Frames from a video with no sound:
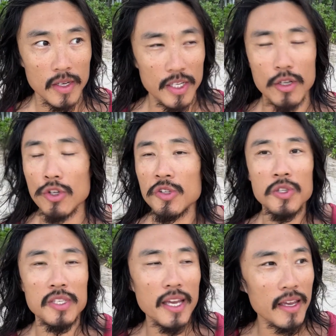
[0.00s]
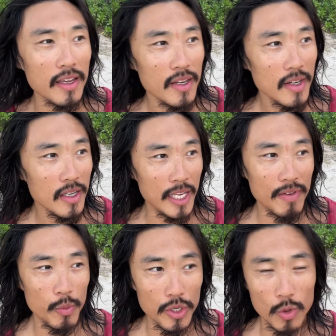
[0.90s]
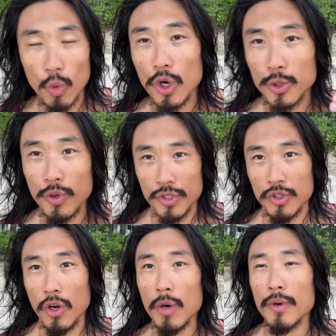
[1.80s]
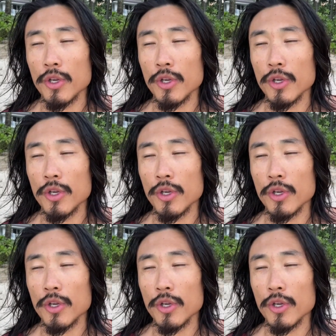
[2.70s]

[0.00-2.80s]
Not to say even when you walk towards your dharma,